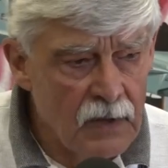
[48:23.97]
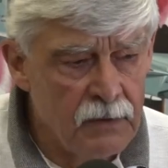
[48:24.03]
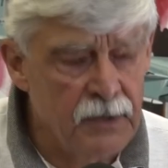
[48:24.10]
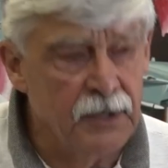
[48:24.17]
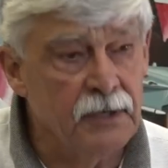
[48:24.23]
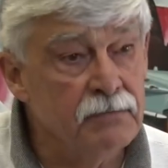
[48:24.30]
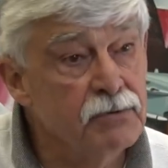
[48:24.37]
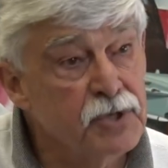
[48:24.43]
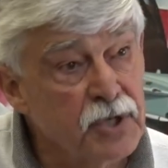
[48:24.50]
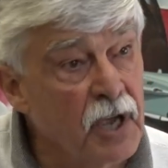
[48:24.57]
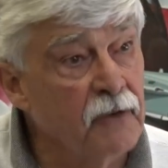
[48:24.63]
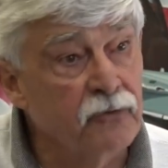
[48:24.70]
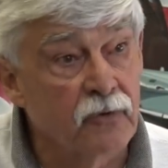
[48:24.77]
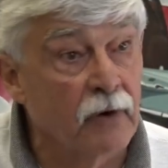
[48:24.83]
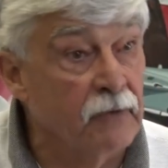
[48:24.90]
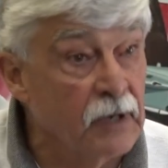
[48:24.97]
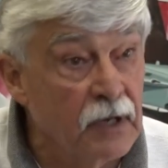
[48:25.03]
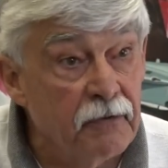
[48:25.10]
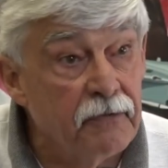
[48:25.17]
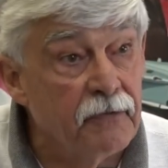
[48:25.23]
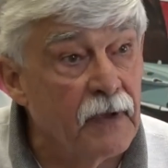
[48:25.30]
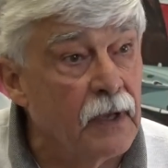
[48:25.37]
the shaft-driven
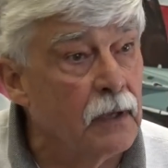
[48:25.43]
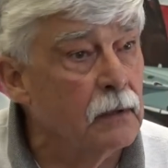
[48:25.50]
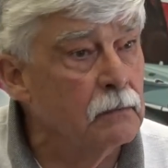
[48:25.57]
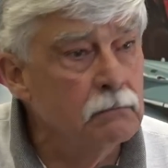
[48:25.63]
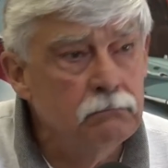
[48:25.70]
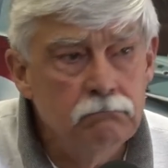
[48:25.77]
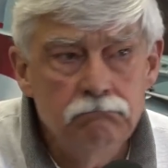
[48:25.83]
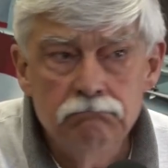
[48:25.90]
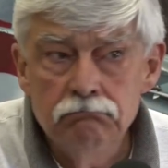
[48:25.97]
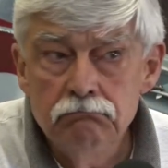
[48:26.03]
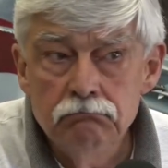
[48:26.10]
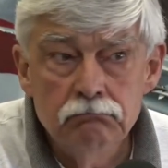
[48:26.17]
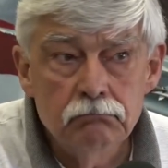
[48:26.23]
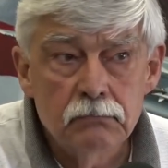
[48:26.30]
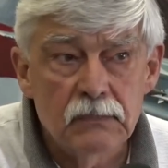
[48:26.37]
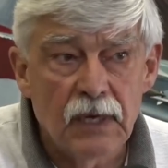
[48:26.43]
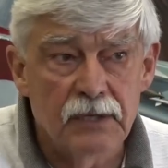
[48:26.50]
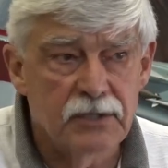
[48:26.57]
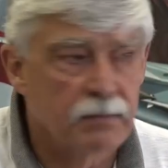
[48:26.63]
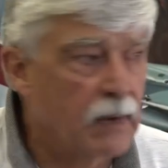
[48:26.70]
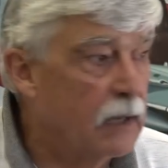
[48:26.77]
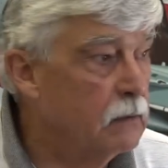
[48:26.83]
lift fan
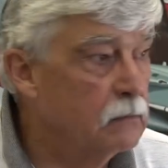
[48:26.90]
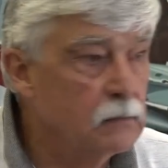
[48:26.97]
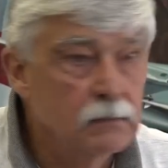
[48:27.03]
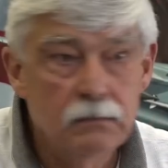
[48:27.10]
concept. I